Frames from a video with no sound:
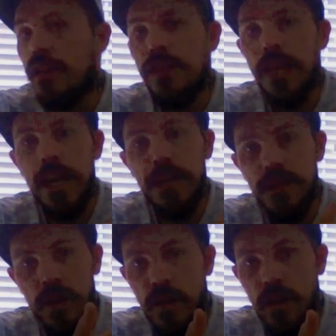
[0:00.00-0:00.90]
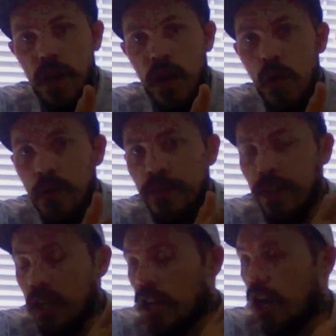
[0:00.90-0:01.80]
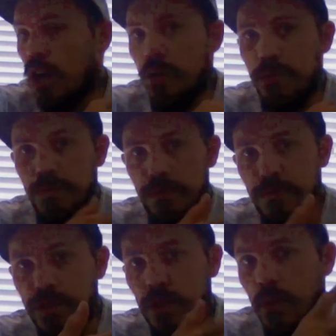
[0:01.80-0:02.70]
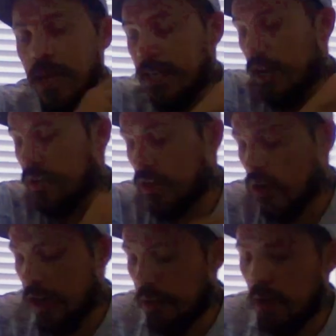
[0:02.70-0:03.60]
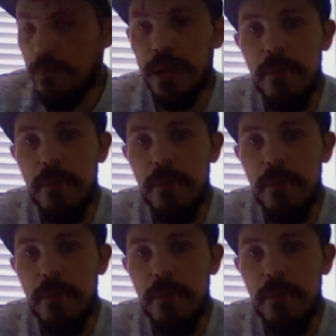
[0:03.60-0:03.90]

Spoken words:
then I'll give it a go somewhere down the line. It won't be